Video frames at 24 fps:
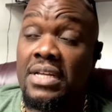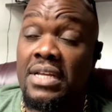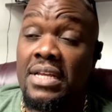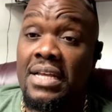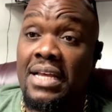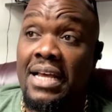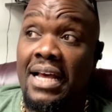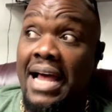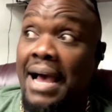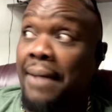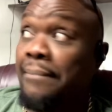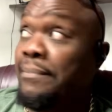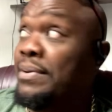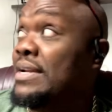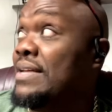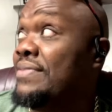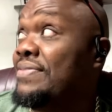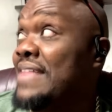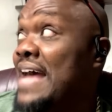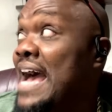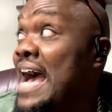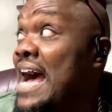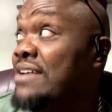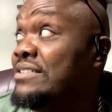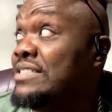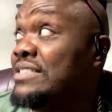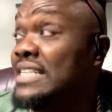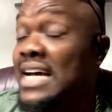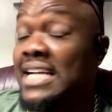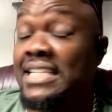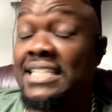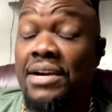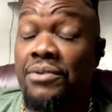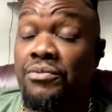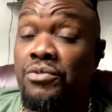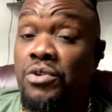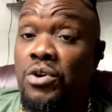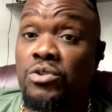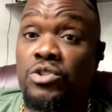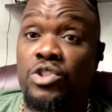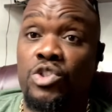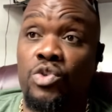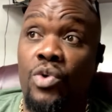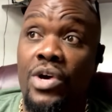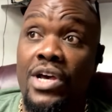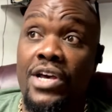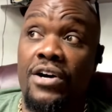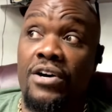I put 1,000 out there, I rolled
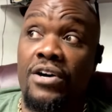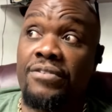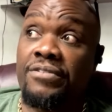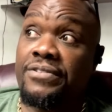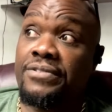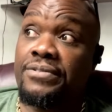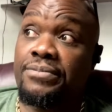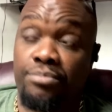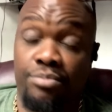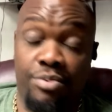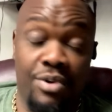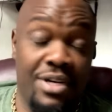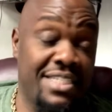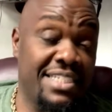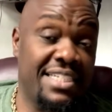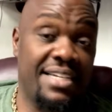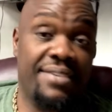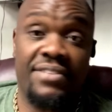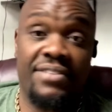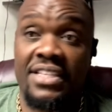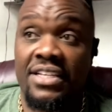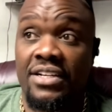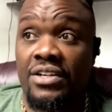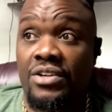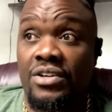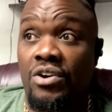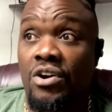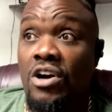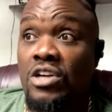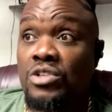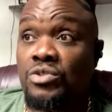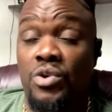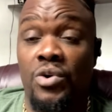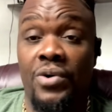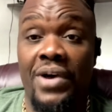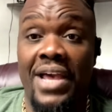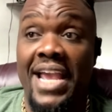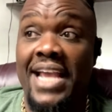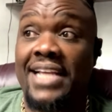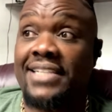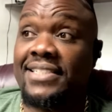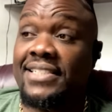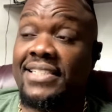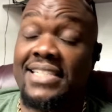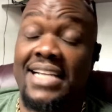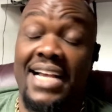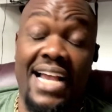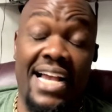12, pressed everything across, roll
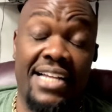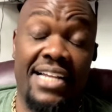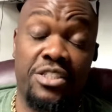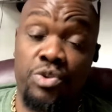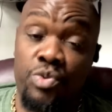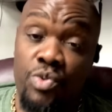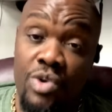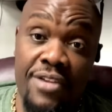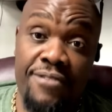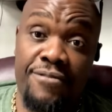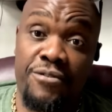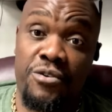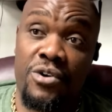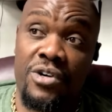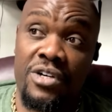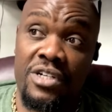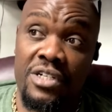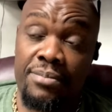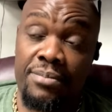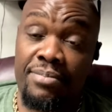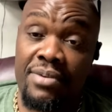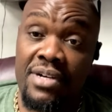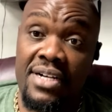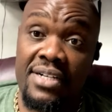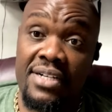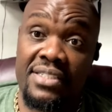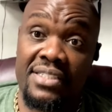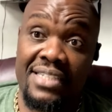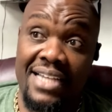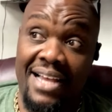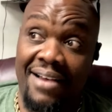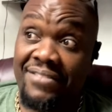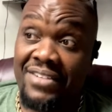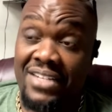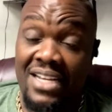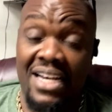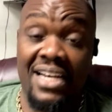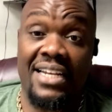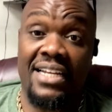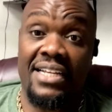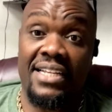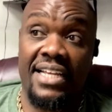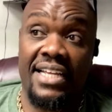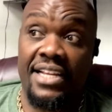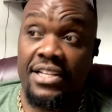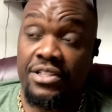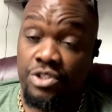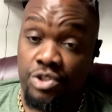aces. I got $2,400. I've done it
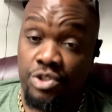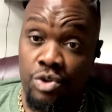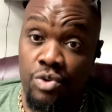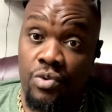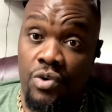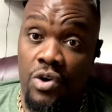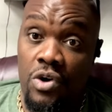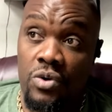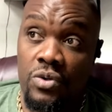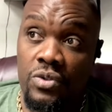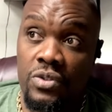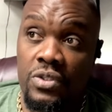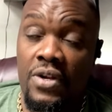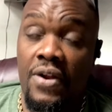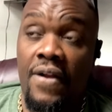in 2 rolls.